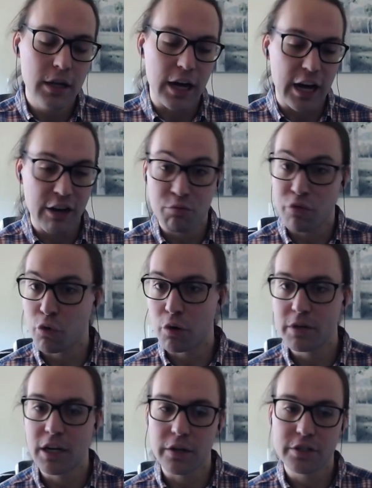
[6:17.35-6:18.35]
I've performed
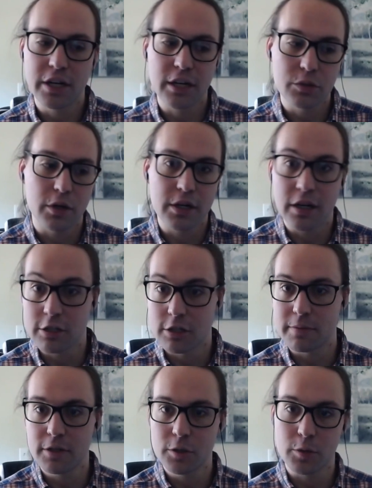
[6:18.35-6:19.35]
health checks where
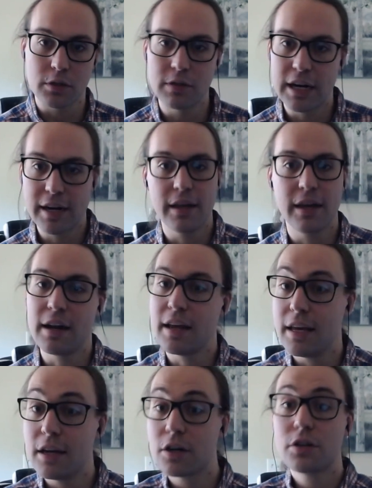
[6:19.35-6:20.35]
customers were ready and
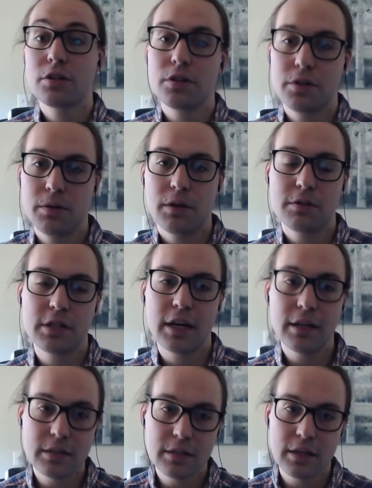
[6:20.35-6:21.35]
eager to do those
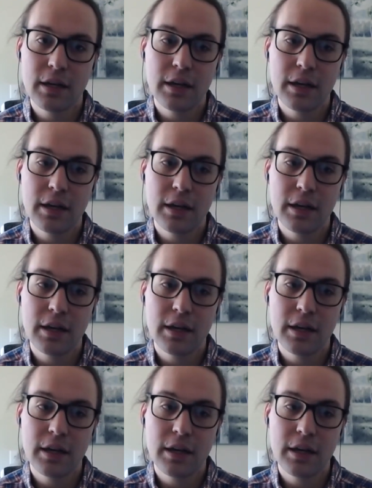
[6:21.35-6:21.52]
tests,